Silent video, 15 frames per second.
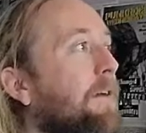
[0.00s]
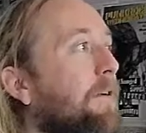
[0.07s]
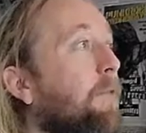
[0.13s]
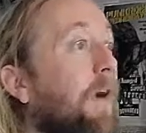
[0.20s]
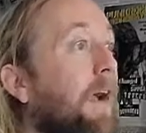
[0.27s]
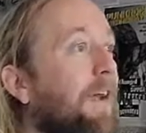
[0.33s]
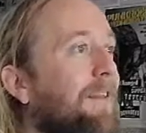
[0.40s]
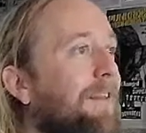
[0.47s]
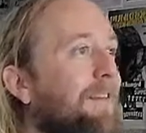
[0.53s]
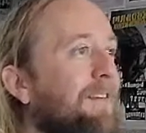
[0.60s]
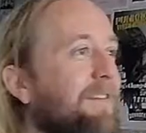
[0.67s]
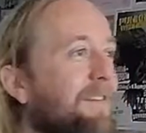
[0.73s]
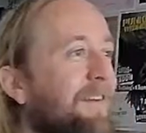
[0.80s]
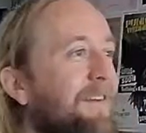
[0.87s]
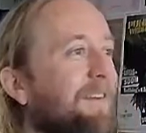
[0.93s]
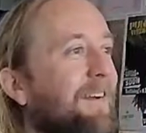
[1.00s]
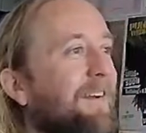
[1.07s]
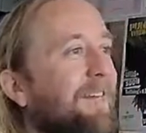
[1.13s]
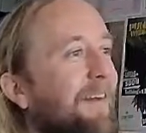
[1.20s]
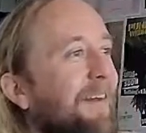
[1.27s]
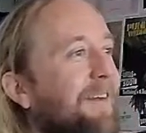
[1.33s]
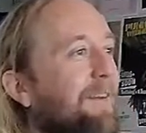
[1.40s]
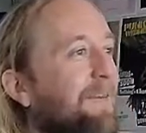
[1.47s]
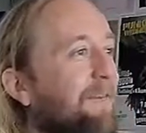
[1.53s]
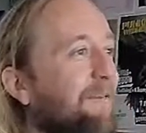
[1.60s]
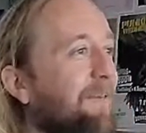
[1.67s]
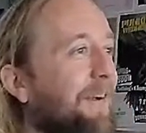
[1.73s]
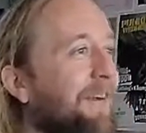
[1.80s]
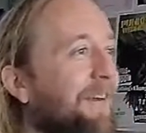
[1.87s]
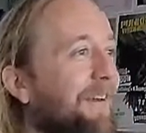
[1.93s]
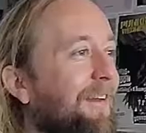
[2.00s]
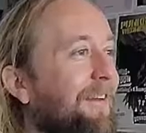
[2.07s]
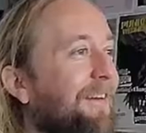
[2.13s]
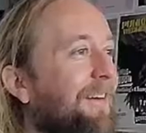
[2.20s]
Right. These are like freaking